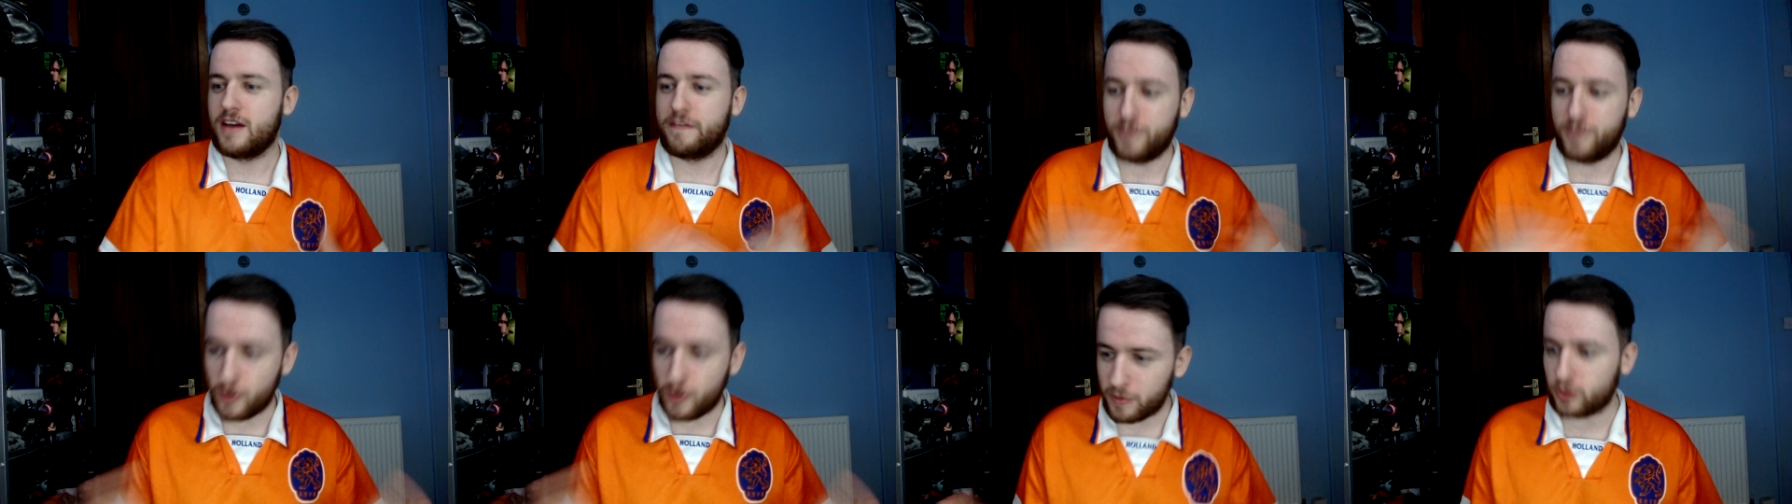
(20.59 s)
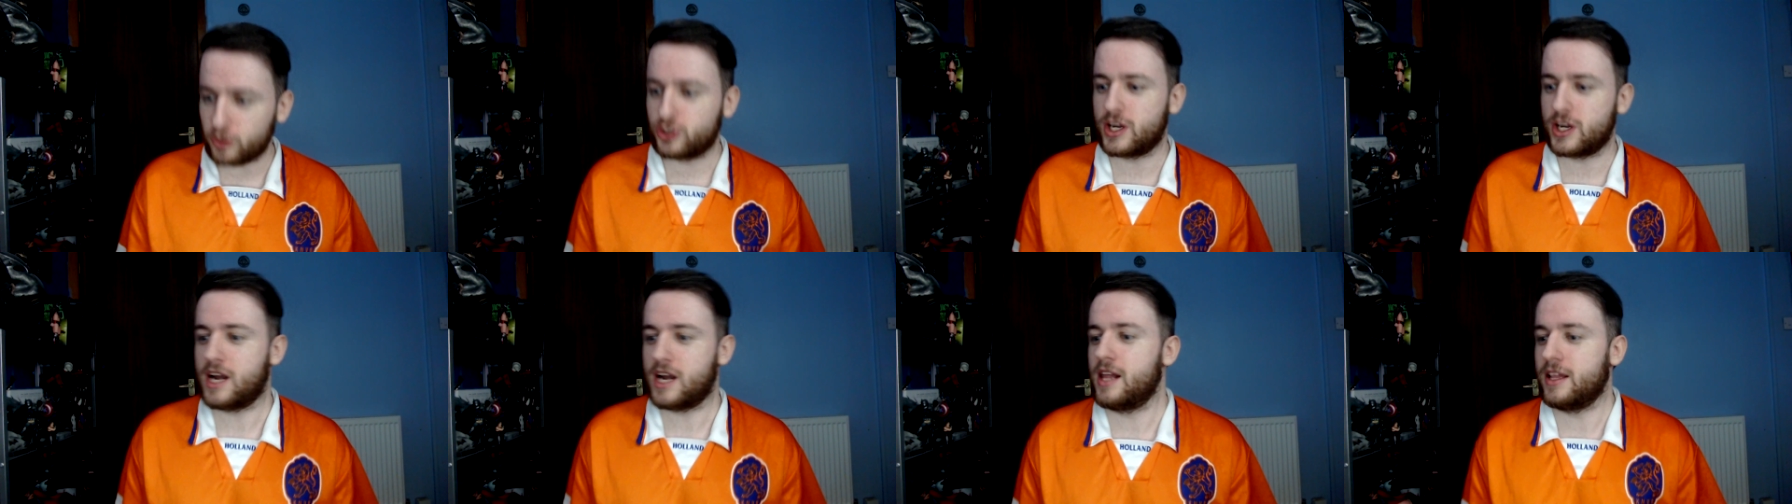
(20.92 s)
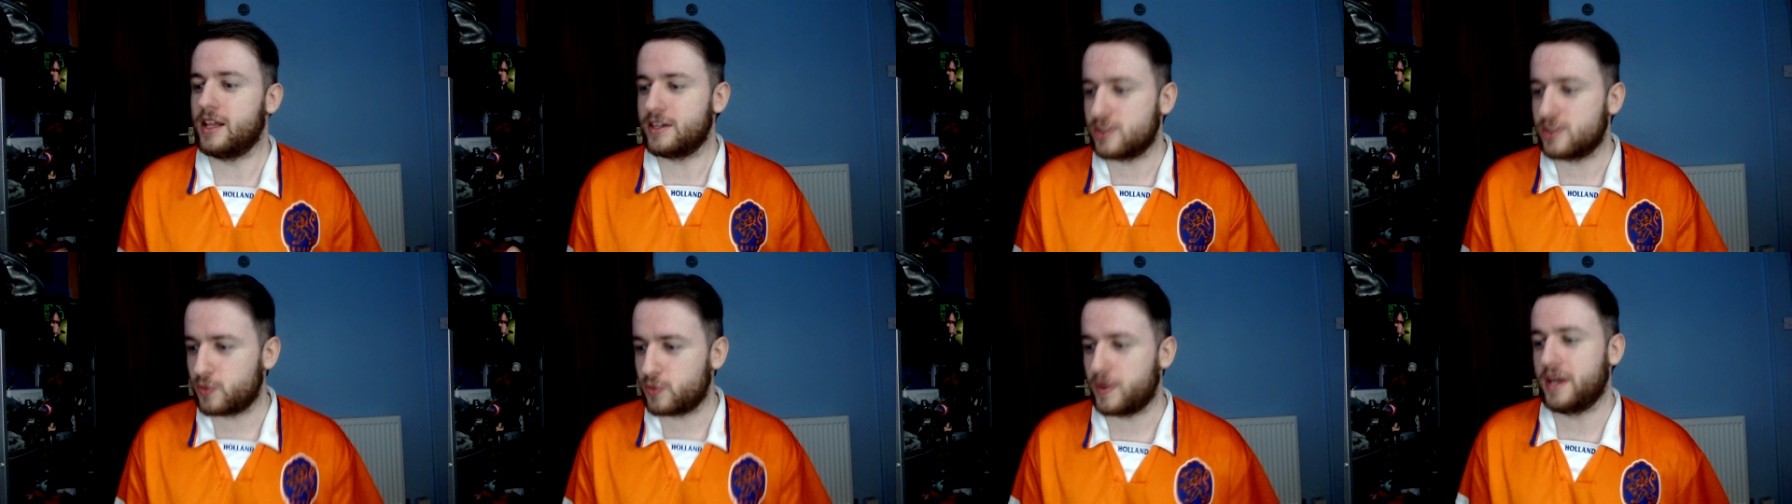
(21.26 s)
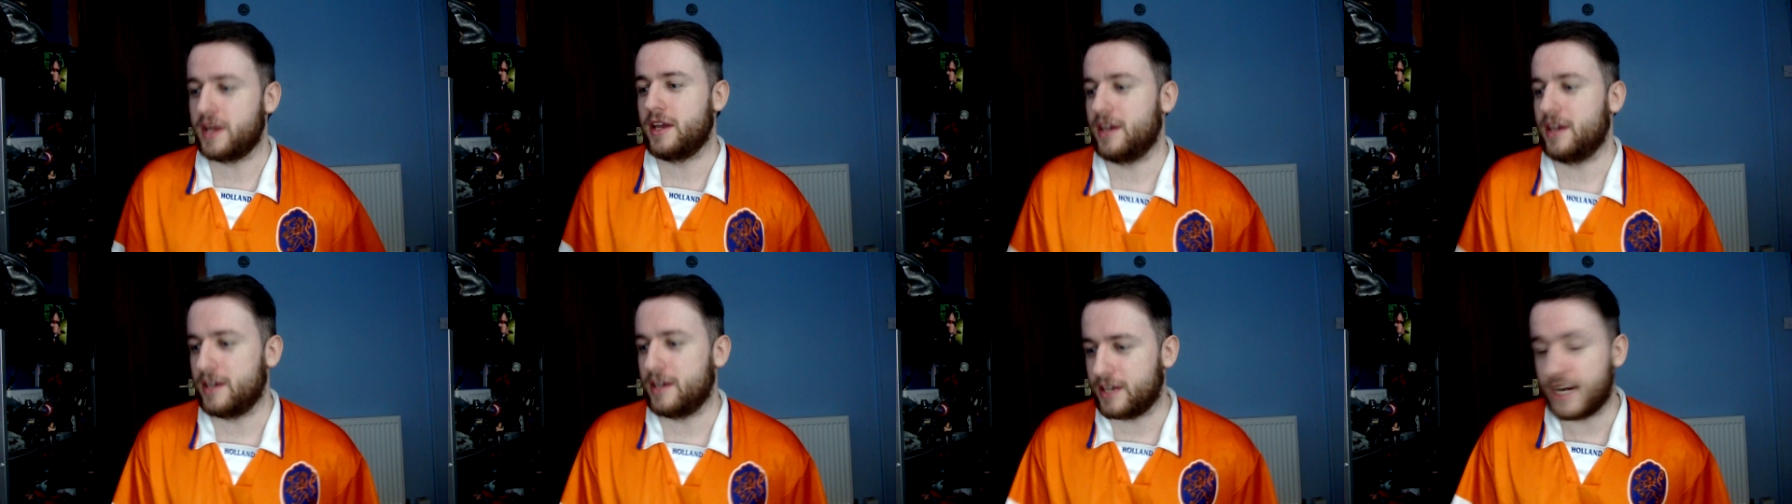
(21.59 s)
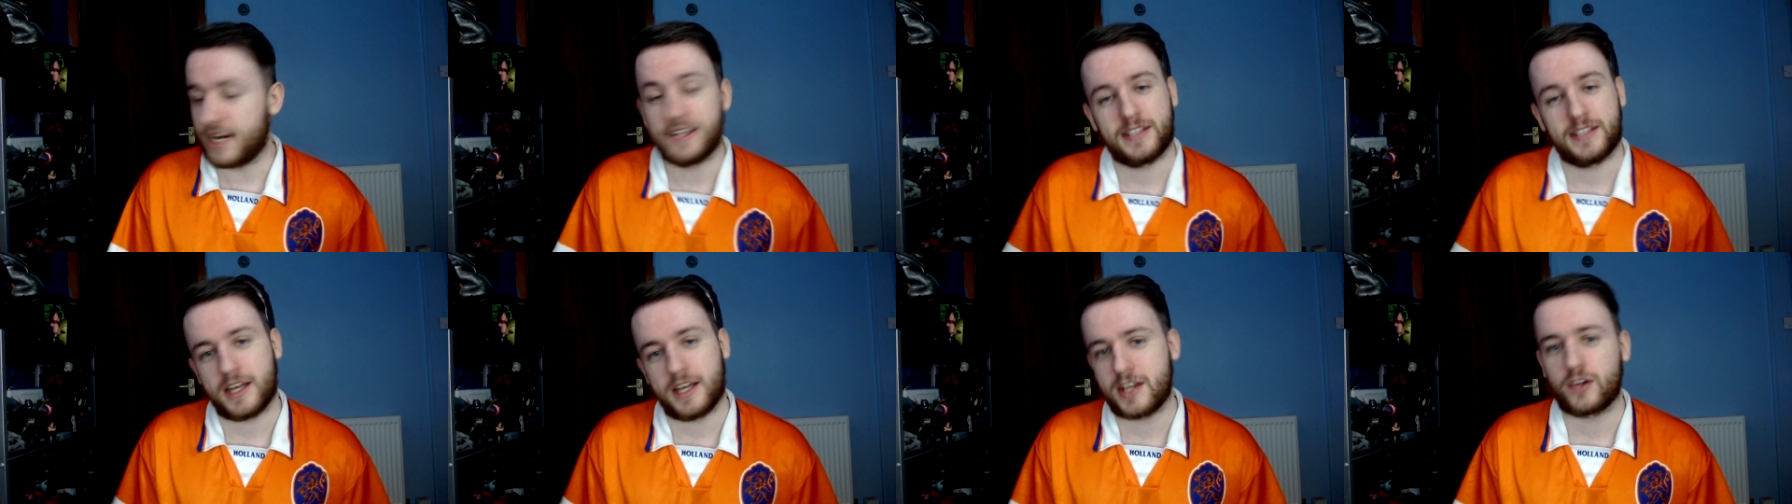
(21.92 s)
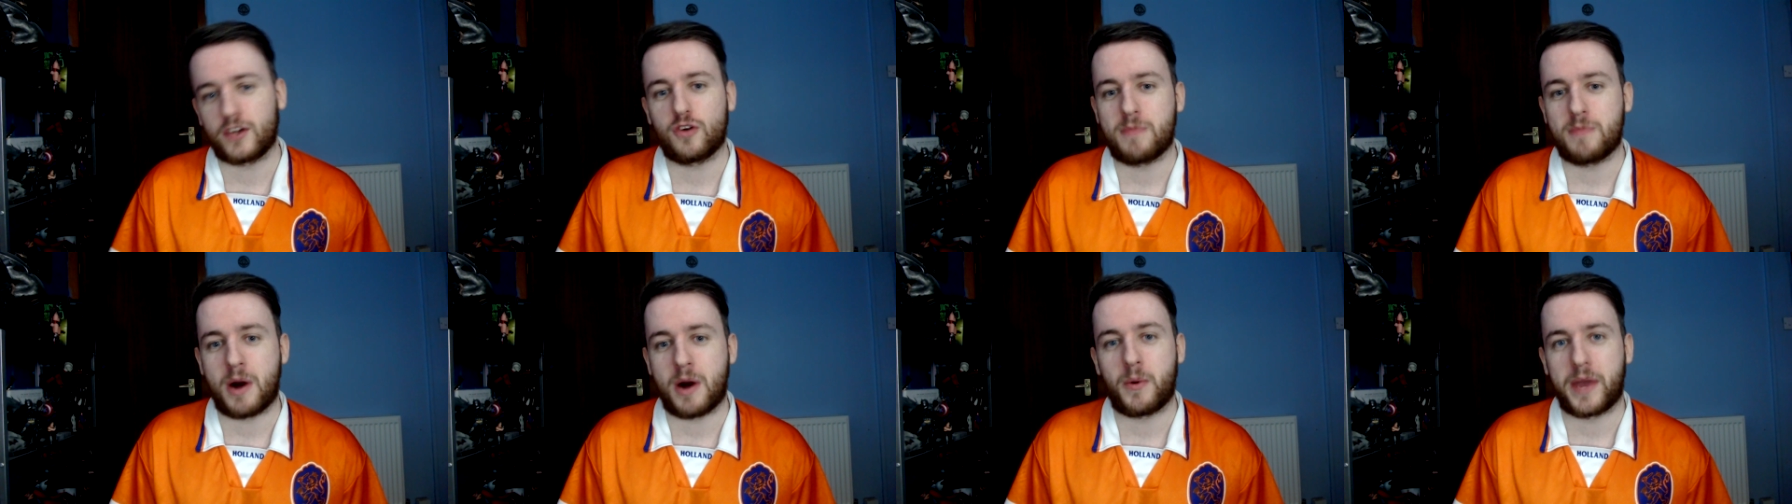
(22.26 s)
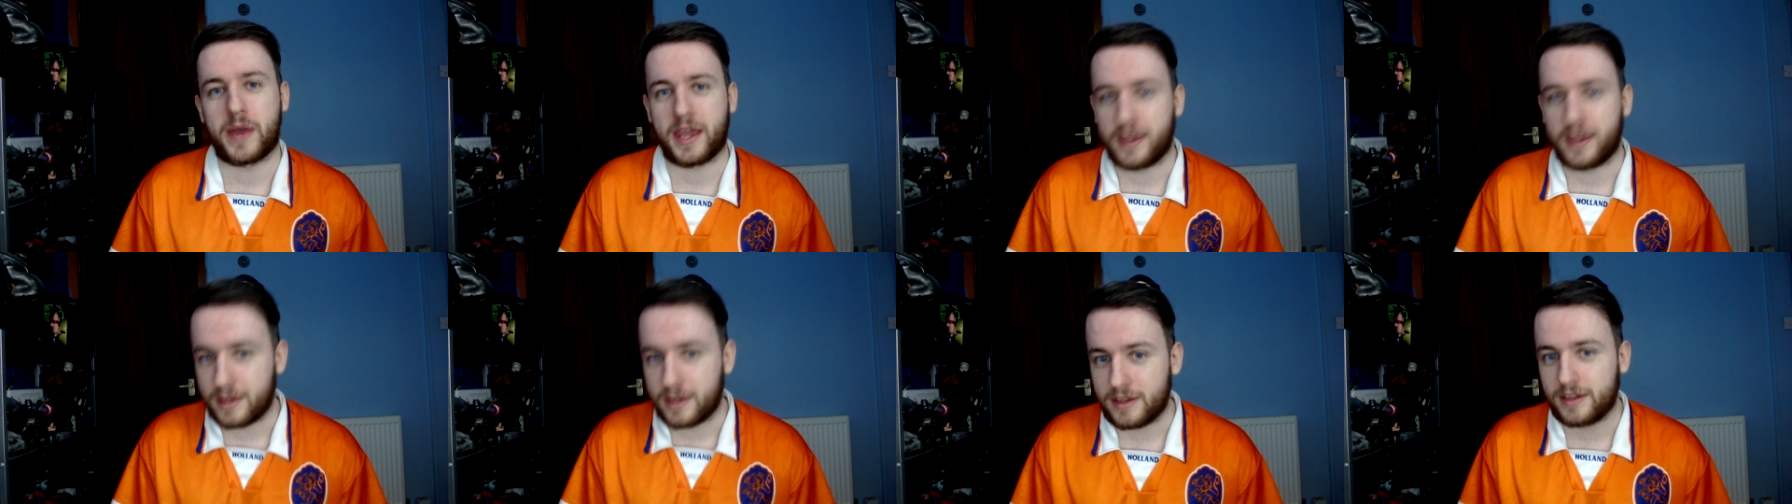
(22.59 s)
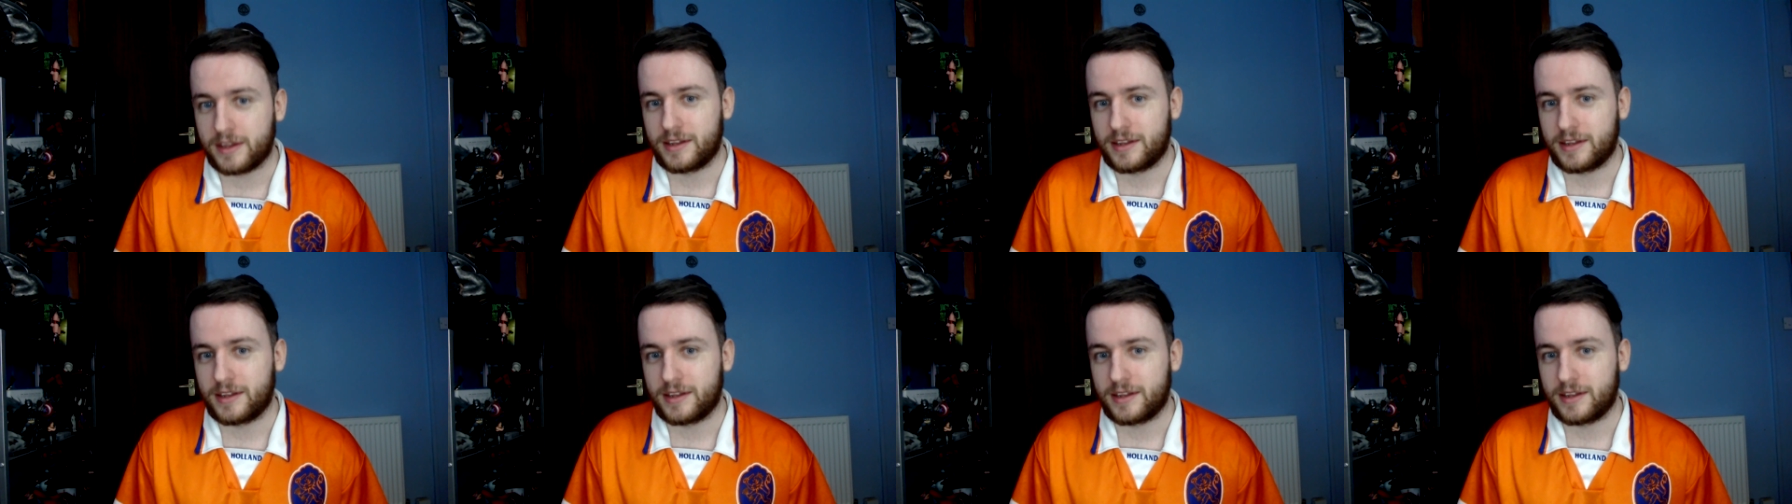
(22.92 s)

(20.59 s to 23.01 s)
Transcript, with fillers: football challenge where it didn't go my way.